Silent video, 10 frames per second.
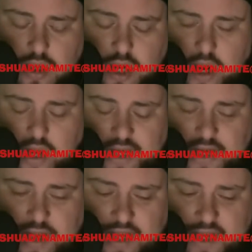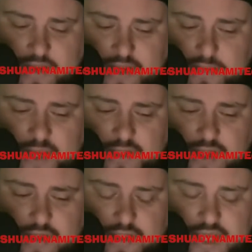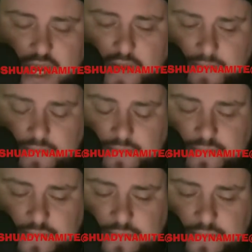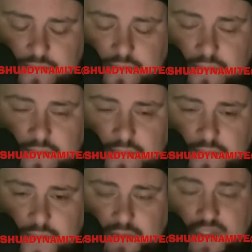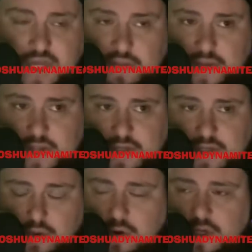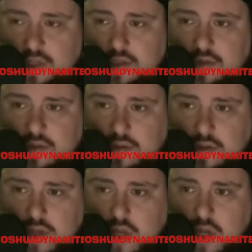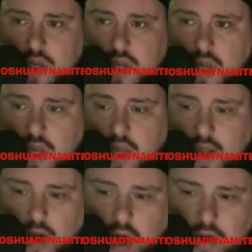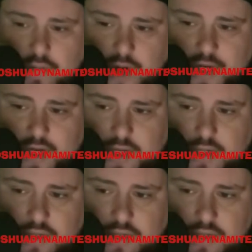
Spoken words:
I get emails all the time. People telling me their stories. They're heartbreaking.